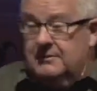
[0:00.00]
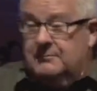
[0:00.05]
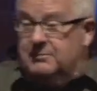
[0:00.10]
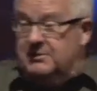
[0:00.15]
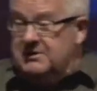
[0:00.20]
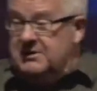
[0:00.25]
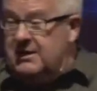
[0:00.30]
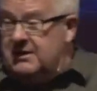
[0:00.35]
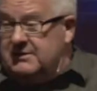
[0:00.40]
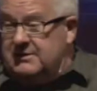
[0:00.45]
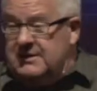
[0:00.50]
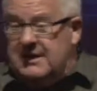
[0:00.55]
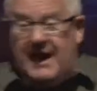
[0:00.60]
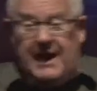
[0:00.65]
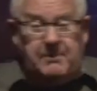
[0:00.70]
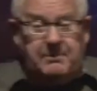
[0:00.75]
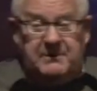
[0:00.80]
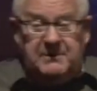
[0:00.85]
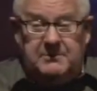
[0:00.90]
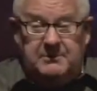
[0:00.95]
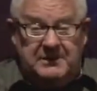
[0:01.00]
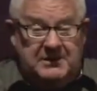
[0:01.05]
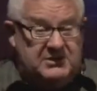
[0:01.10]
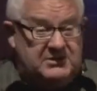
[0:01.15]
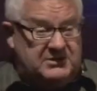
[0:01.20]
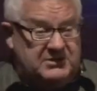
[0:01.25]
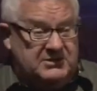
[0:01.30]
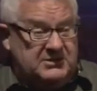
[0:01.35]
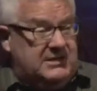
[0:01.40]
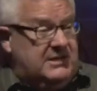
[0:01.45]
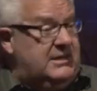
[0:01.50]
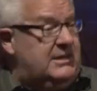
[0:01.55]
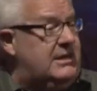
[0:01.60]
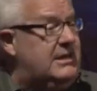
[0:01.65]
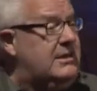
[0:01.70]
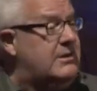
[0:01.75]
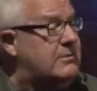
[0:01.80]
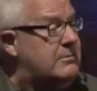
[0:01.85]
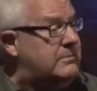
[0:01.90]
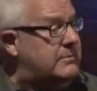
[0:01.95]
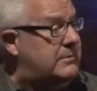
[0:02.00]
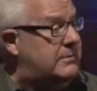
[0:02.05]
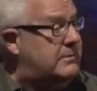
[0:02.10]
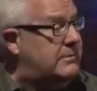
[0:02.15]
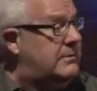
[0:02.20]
But nothing happened to me. It just hit him.